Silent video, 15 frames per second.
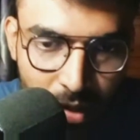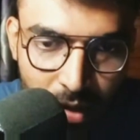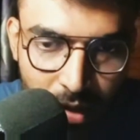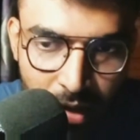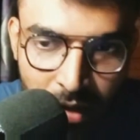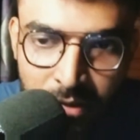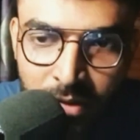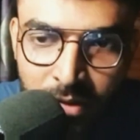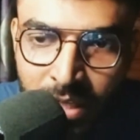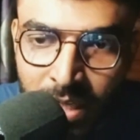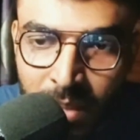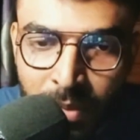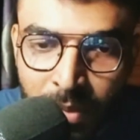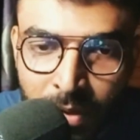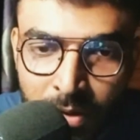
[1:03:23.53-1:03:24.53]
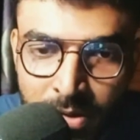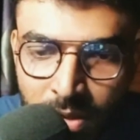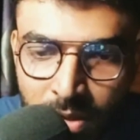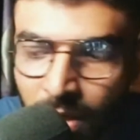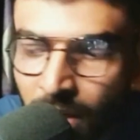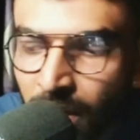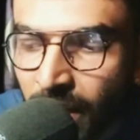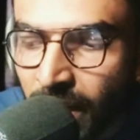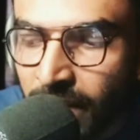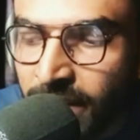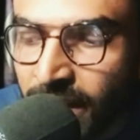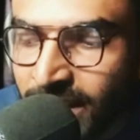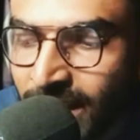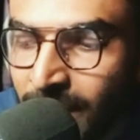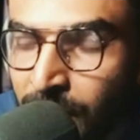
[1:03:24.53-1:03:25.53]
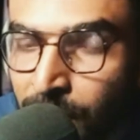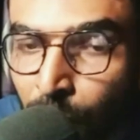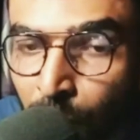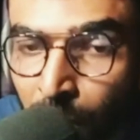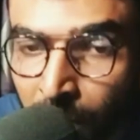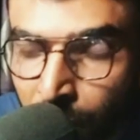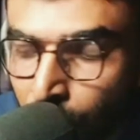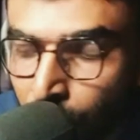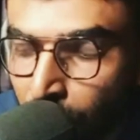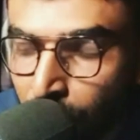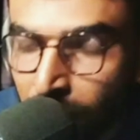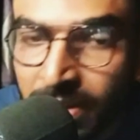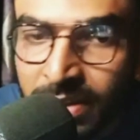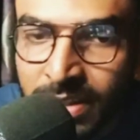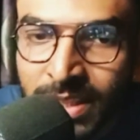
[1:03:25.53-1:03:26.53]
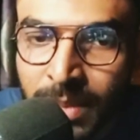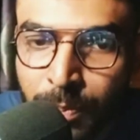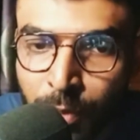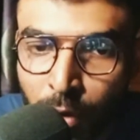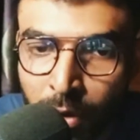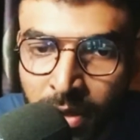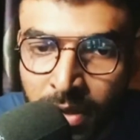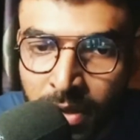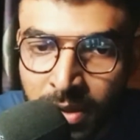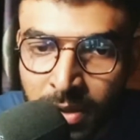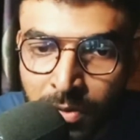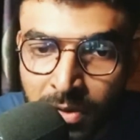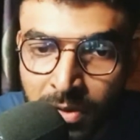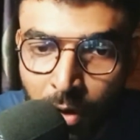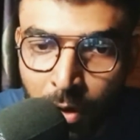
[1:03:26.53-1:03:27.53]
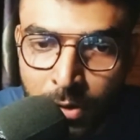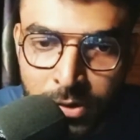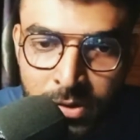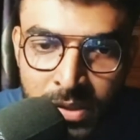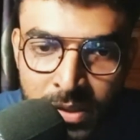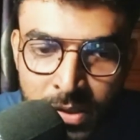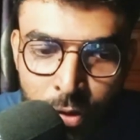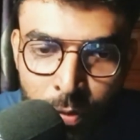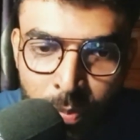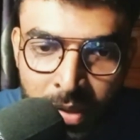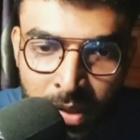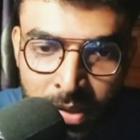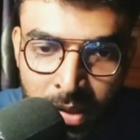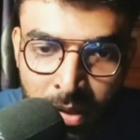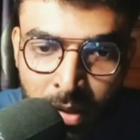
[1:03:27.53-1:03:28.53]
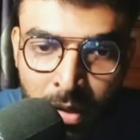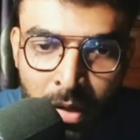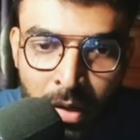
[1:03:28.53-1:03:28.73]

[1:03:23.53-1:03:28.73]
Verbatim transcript: another game because at that time you know you not only need the product you also need to build a